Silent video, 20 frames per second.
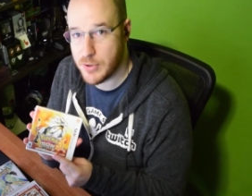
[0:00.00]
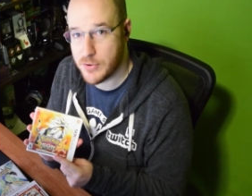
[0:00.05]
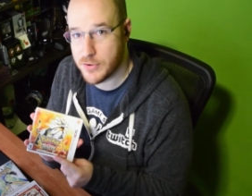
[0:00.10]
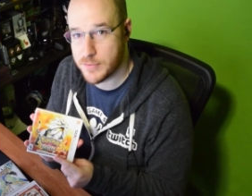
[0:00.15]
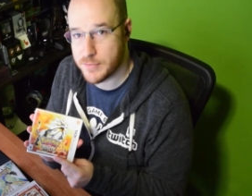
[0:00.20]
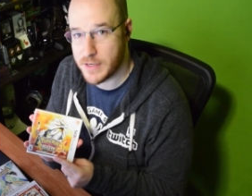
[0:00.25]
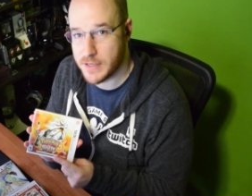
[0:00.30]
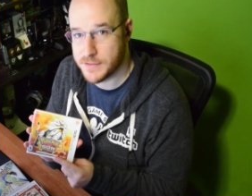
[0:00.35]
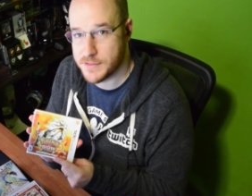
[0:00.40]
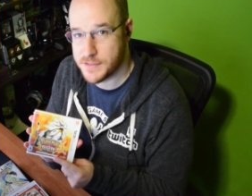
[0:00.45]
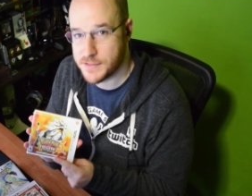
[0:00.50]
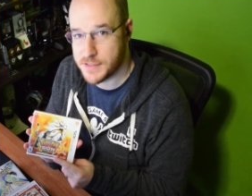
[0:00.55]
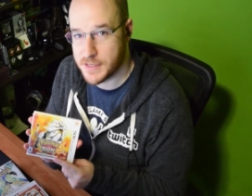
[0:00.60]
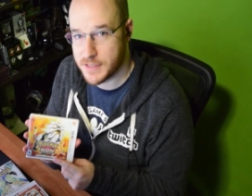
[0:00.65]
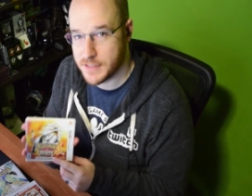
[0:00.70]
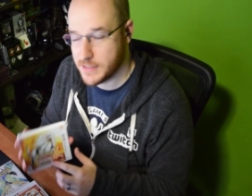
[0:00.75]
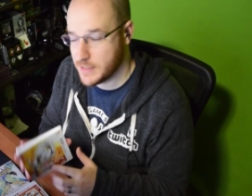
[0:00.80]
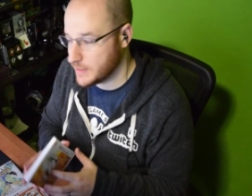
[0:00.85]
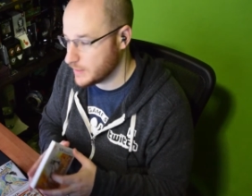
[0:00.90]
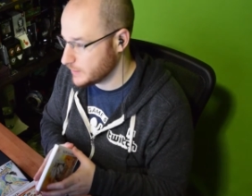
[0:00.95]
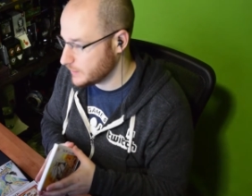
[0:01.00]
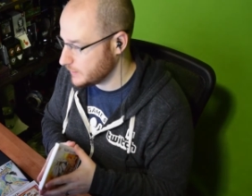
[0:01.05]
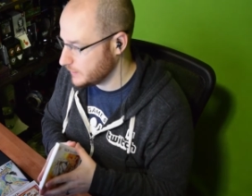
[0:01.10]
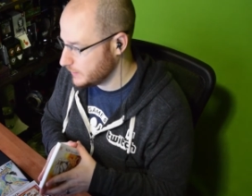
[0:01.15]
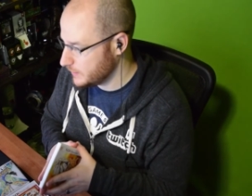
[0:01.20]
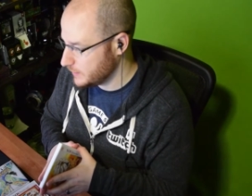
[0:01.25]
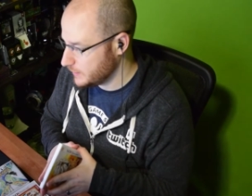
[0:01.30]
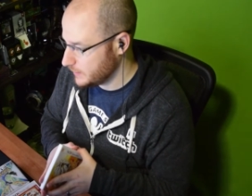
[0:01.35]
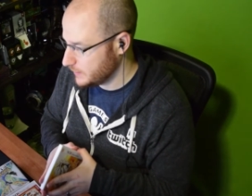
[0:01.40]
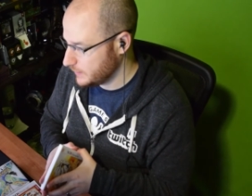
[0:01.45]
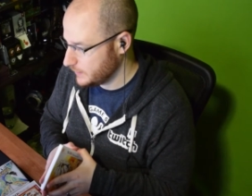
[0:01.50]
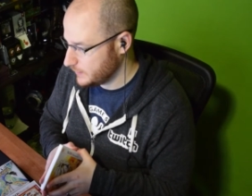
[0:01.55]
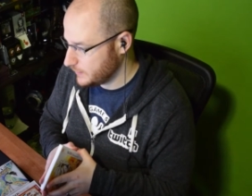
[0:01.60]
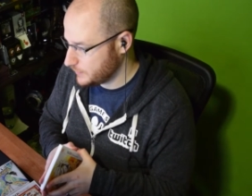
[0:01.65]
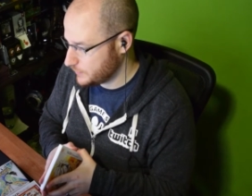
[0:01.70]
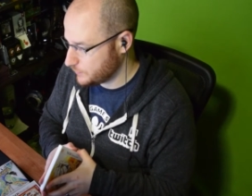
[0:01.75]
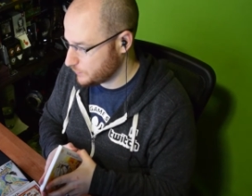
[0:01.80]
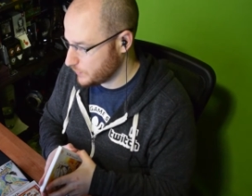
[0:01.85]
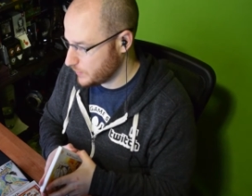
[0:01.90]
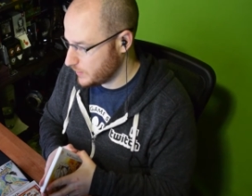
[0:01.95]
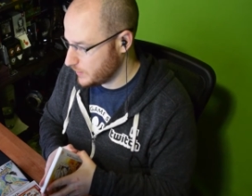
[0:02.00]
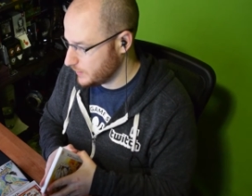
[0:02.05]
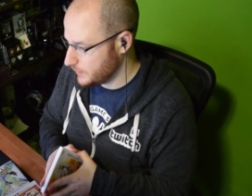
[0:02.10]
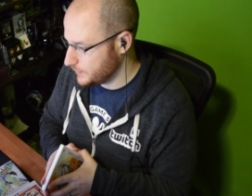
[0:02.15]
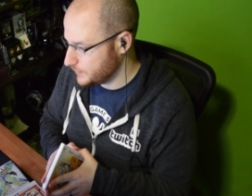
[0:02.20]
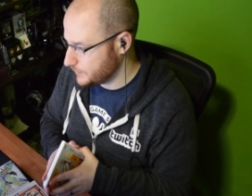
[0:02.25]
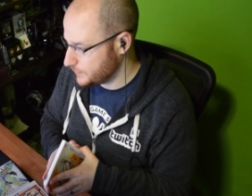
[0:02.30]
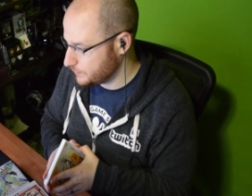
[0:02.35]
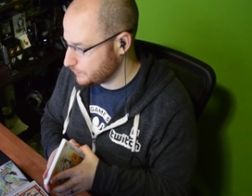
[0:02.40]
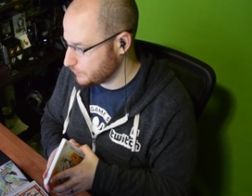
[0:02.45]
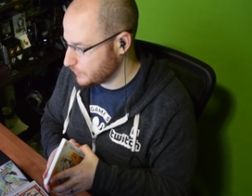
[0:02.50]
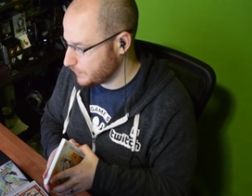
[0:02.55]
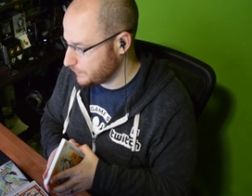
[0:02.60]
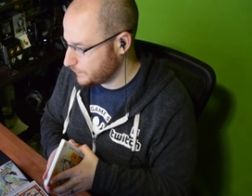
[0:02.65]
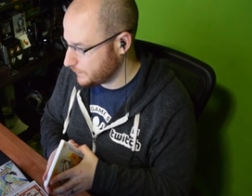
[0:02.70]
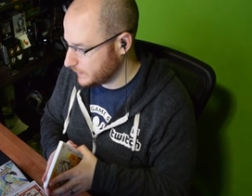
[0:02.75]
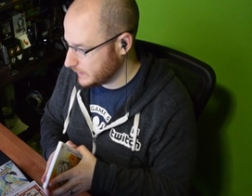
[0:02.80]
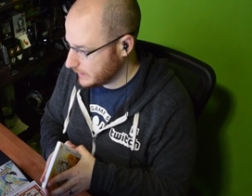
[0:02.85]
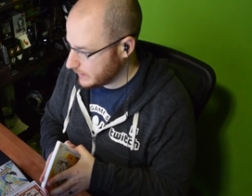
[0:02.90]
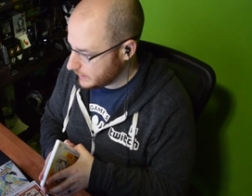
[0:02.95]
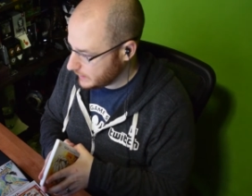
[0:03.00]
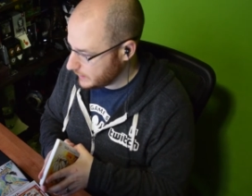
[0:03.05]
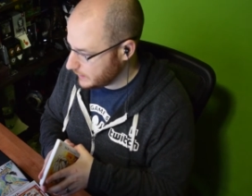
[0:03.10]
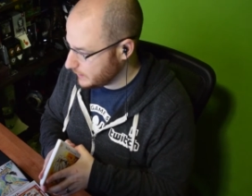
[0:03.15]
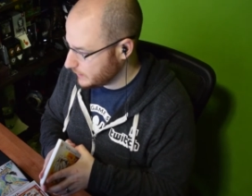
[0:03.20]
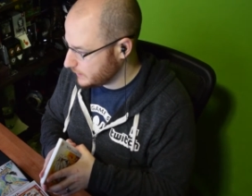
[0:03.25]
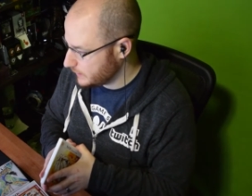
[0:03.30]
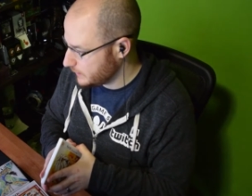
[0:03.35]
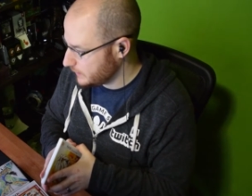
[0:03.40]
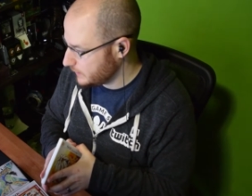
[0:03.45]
Pokemon Sun here. This runs roughly